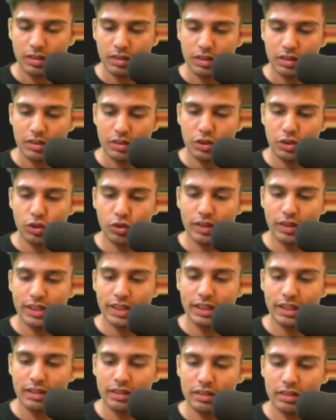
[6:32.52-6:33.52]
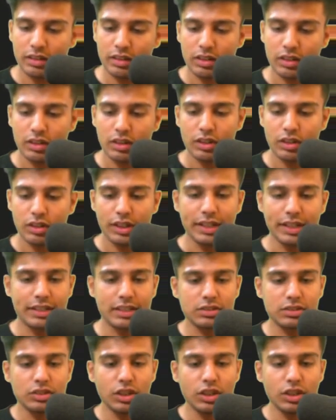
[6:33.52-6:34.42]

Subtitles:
Q over here. It is